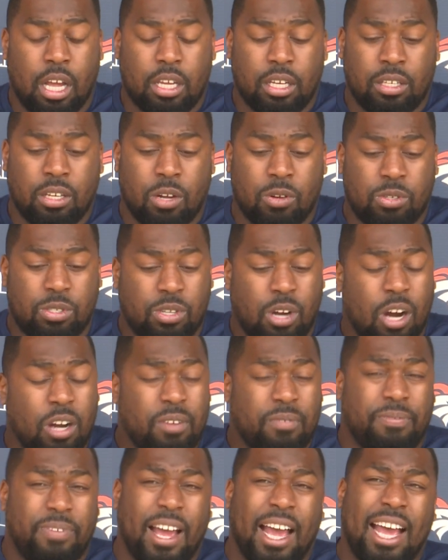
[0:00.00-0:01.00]
you know,
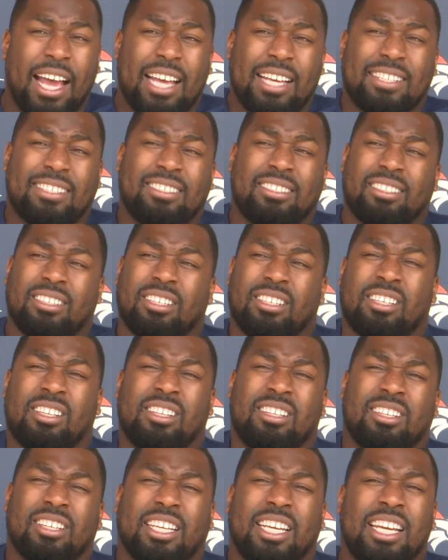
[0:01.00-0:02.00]
starting fast,
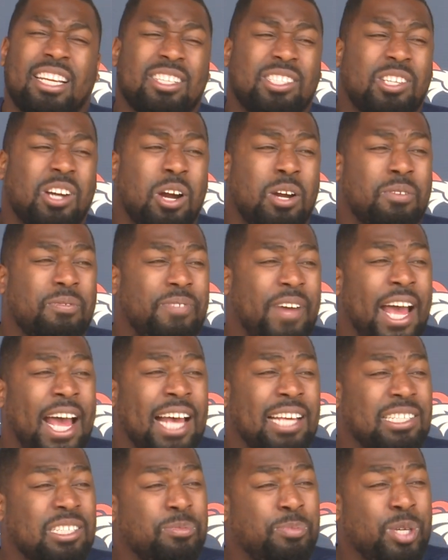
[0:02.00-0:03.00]
the key to starting
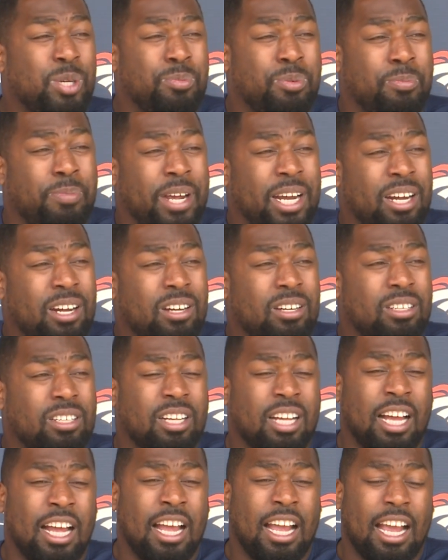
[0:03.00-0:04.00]
fast is being prepared
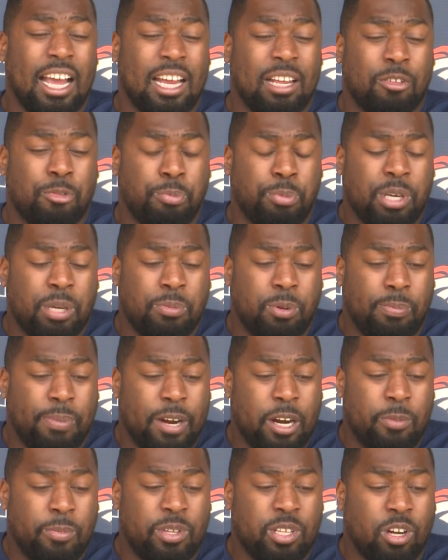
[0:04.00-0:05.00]
and being
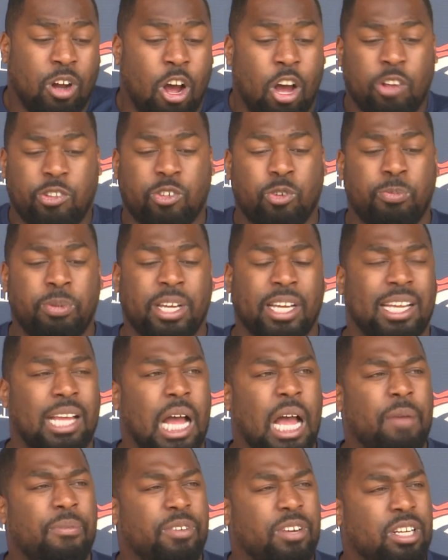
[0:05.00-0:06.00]
prepared, but then also being
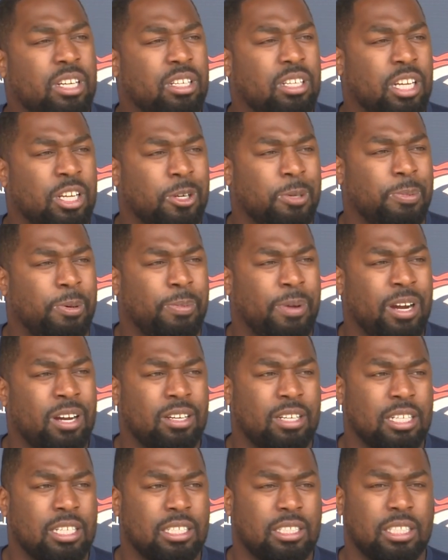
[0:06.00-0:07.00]
confident in your
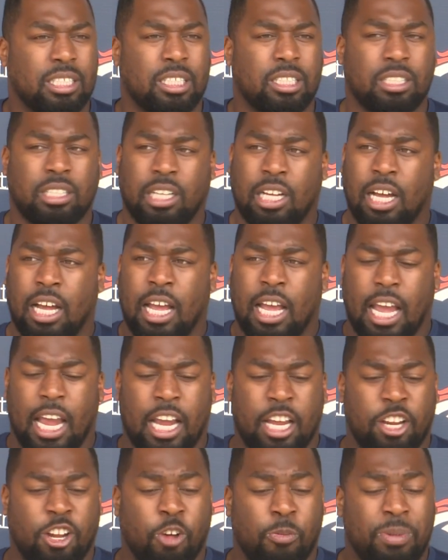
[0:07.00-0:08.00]
preparedness and,
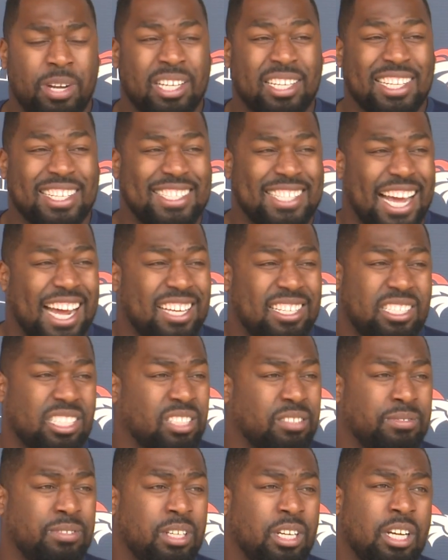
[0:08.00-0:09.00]
and you know, being
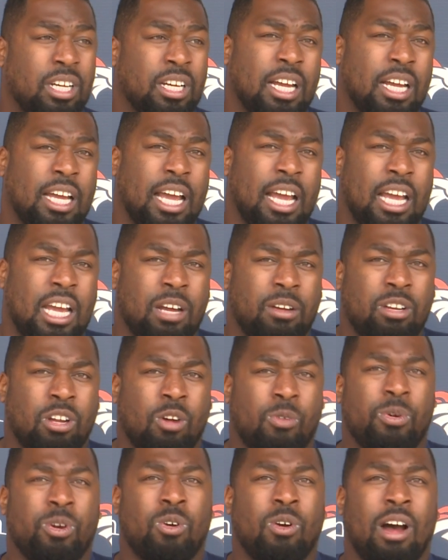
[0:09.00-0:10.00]
decisive. And, you
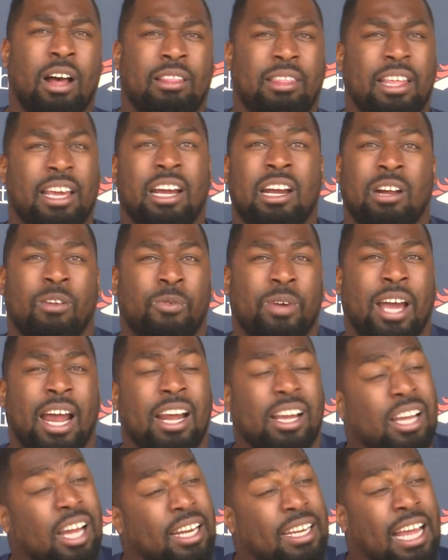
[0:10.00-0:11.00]
know, we go out there and we got
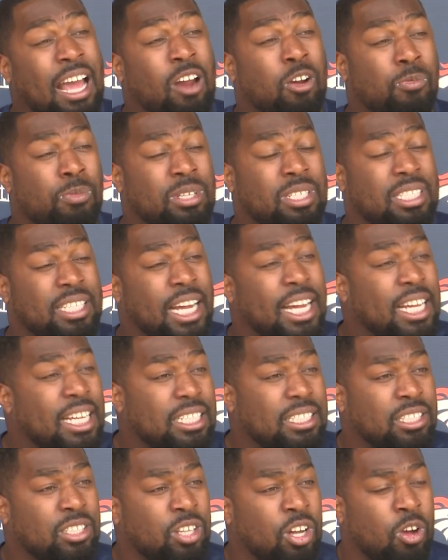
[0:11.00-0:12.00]
to cut down on
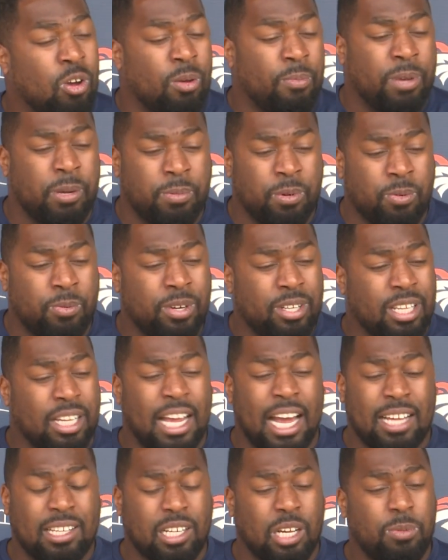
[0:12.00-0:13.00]
mistakes. You know, remember what the
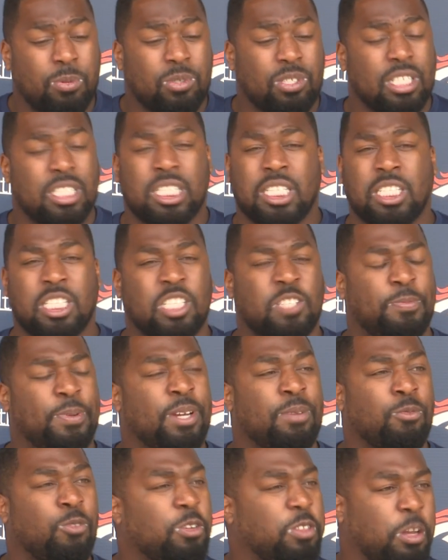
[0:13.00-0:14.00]
last couple seasons has
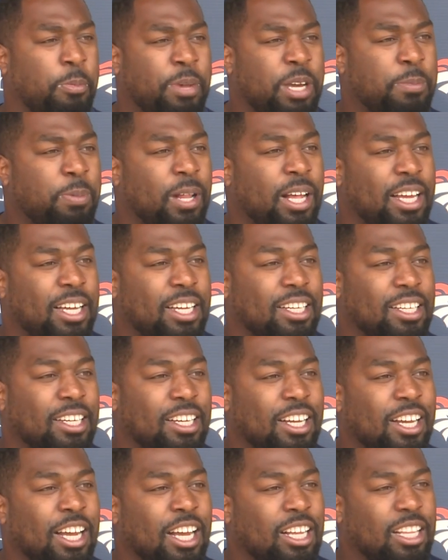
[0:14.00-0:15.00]
been what the big play
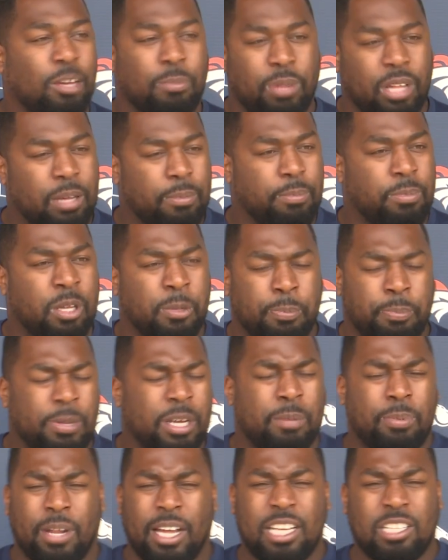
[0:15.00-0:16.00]
the big the
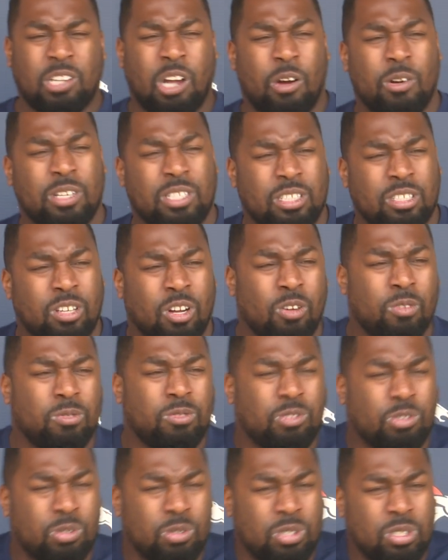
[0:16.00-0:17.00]
big plays always you know
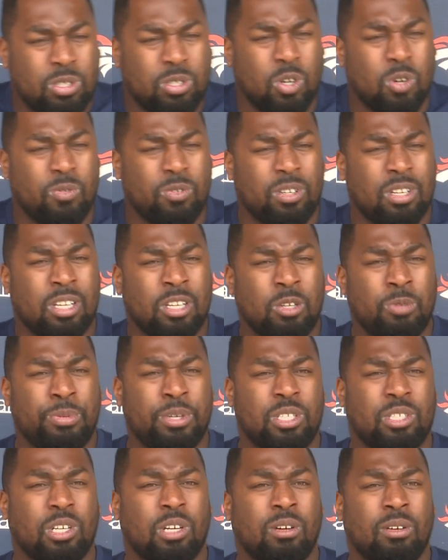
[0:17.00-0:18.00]
screwed us over a little
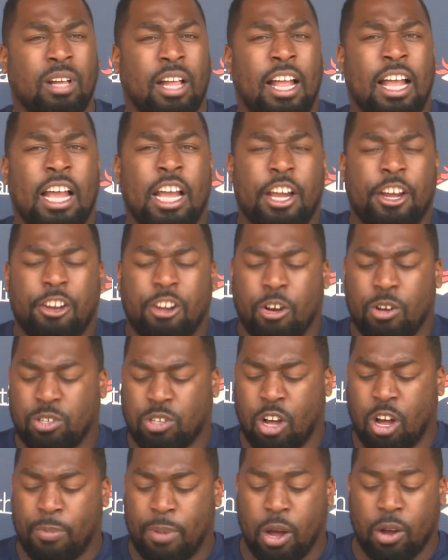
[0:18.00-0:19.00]
bit. So you know it's
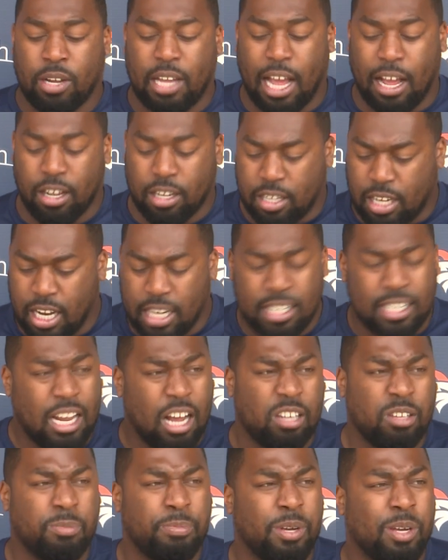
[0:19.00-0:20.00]
all about cu- cutting
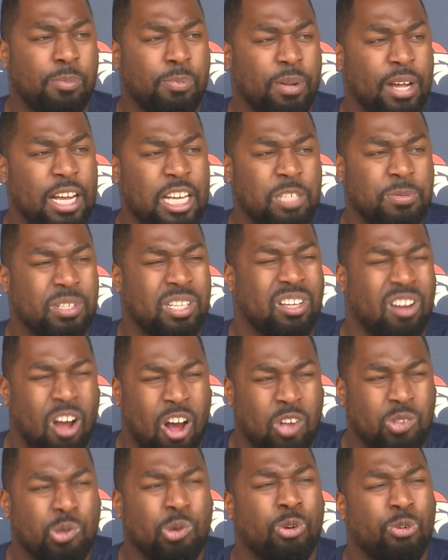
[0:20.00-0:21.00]
down the big plays, but then
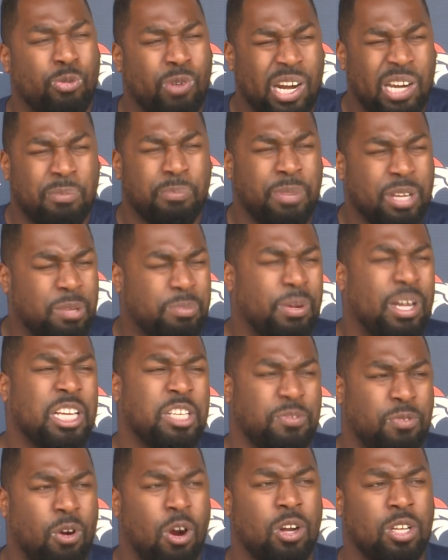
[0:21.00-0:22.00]
also creating big
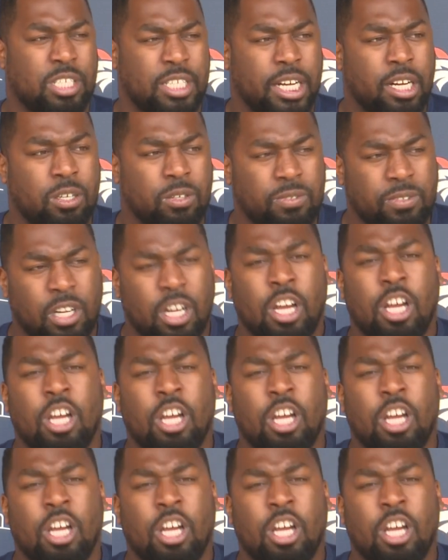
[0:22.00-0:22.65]
plays for ourselves.